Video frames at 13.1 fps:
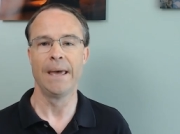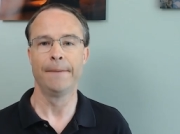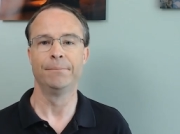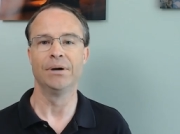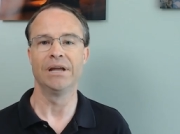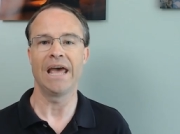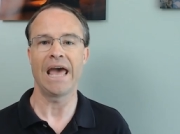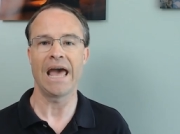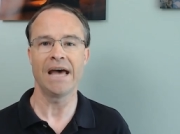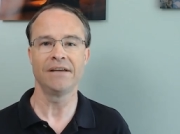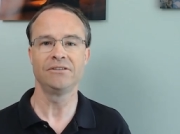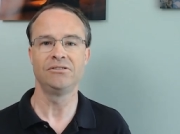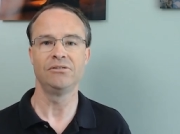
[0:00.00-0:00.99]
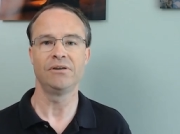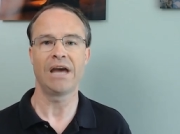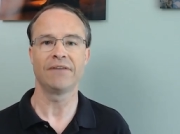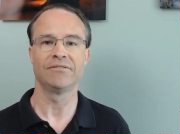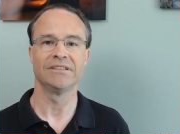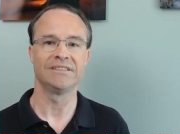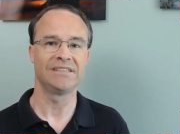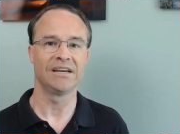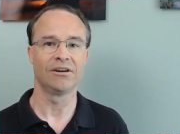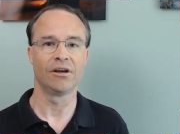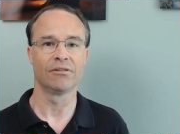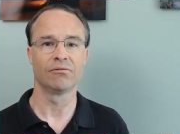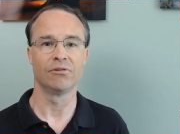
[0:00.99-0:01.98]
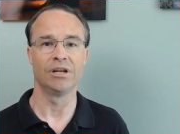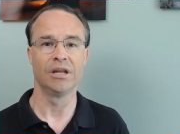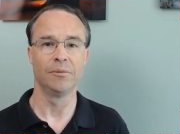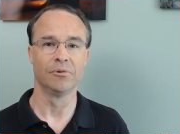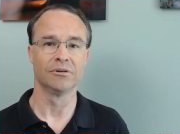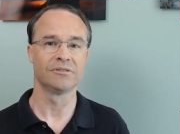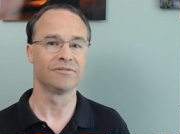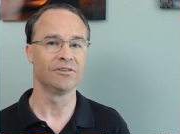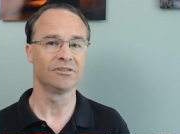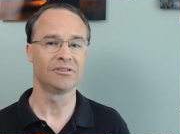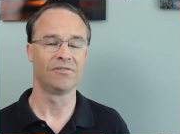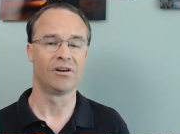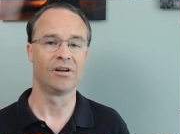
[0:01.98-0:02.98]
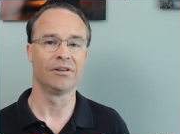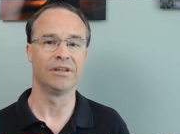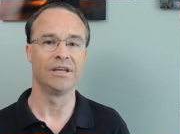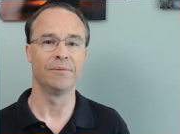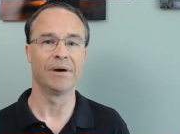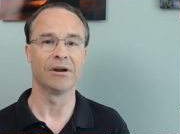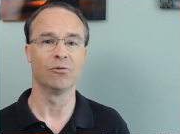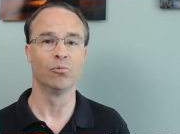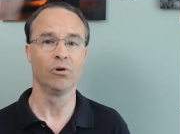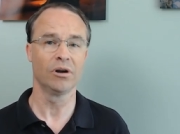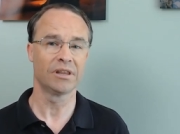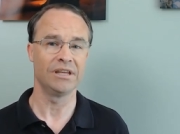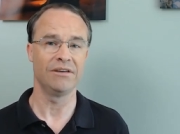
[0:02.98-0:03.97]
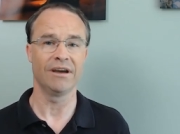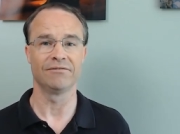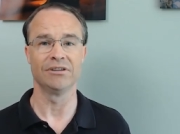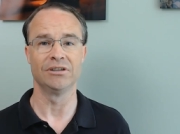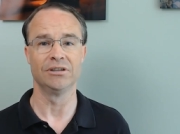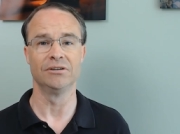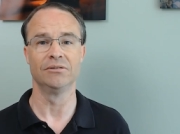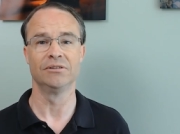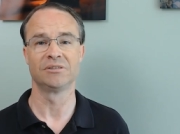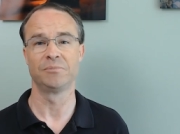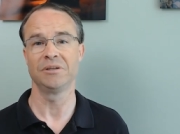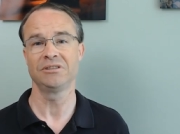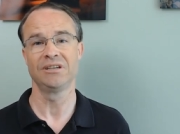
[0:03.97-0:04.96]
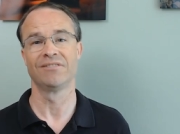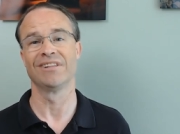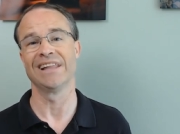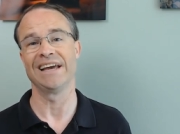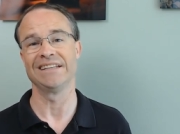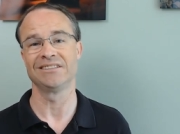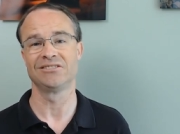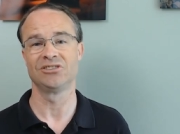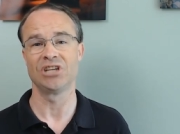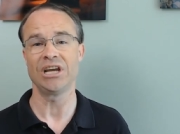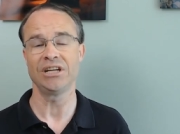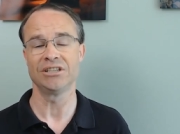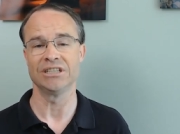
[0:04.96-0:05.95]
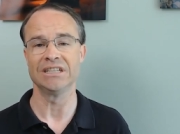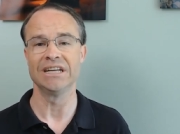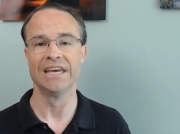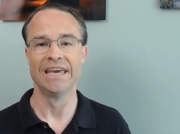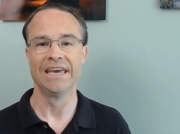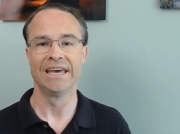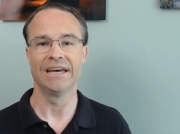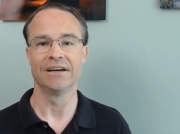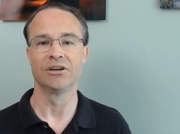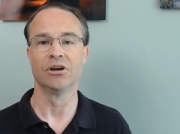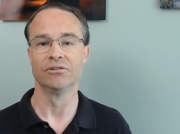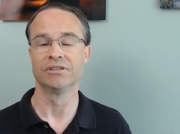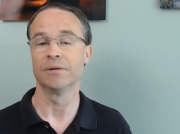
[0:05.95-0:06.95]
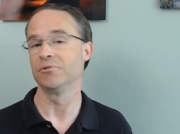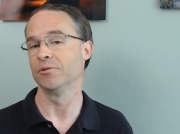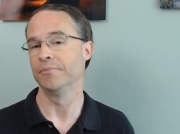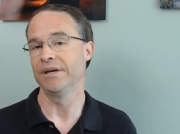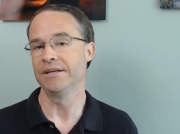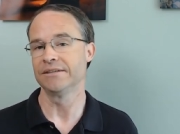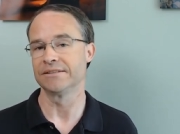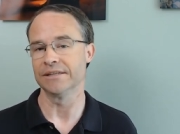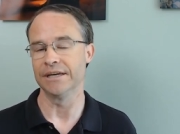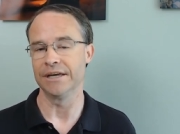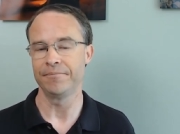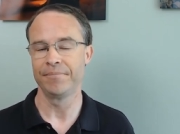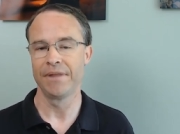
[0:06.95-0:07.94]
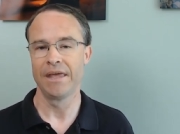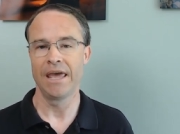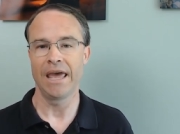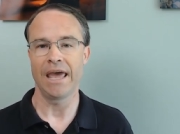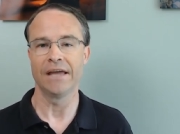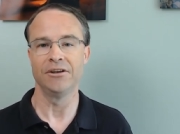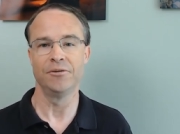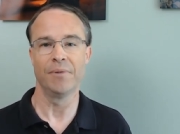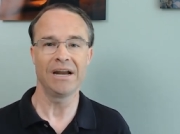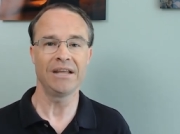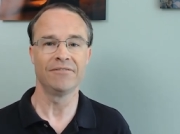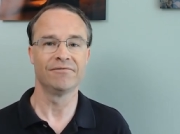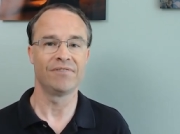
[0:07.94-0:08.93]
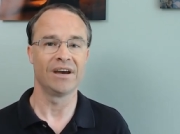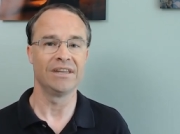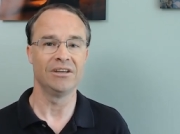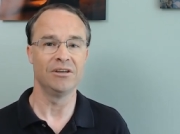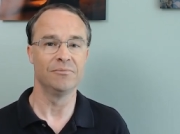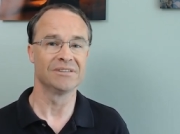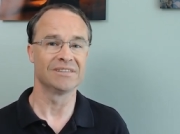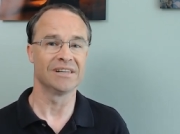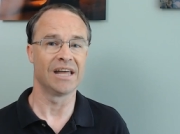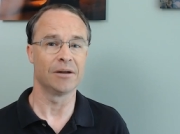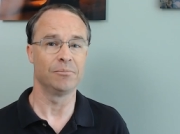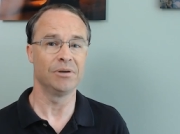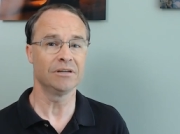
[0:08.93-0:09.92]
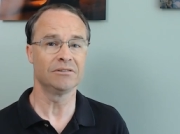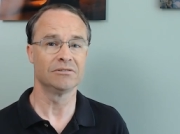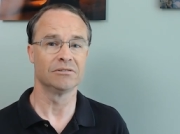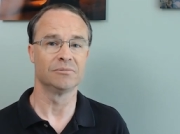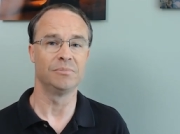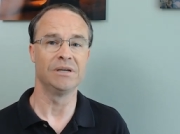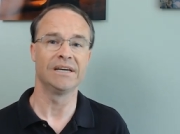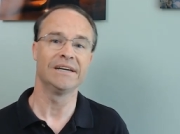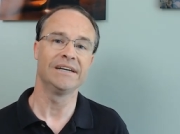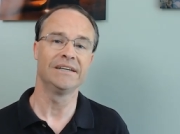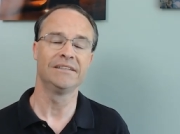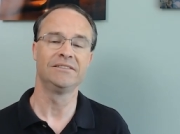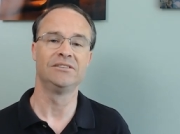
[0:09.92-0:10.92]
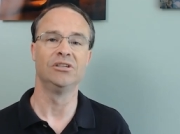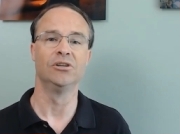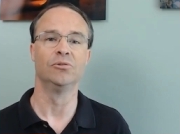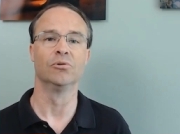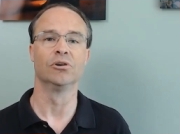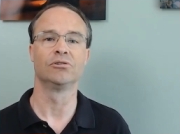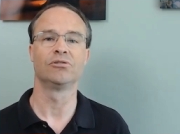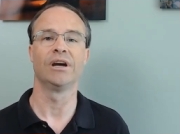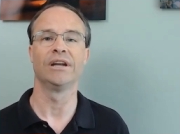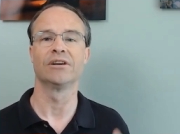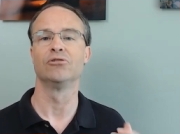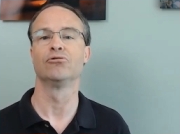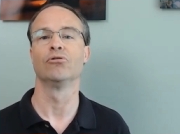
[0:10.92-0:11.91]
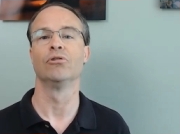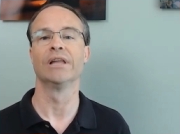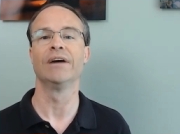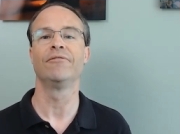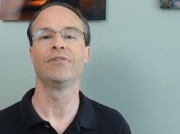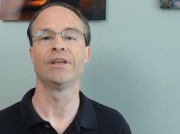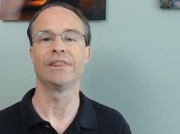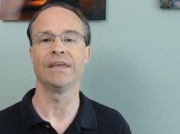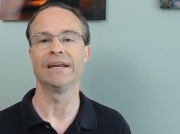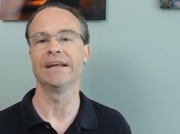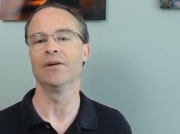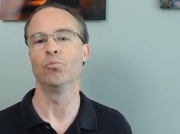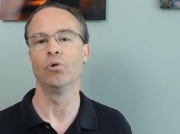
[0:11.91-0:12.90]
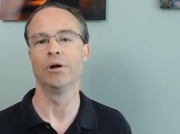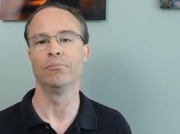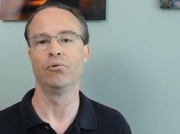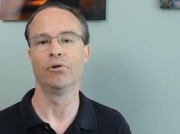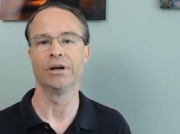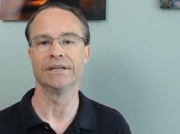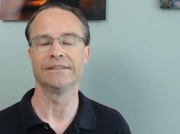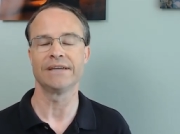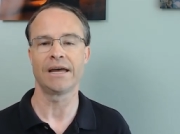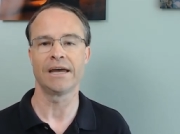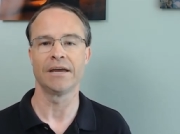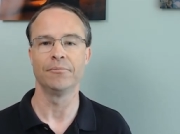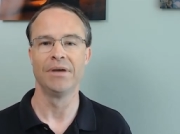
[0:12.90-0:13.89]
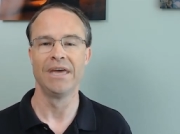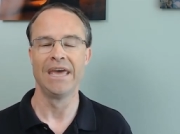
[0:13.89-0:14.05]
But as you have to set all three numbers, first of all, the amount of work that you have to do, especially if the light's changing, uh, goes up tremendously. And you might even find that you miss a lot of pictures because you were trying to control everything at one point in time.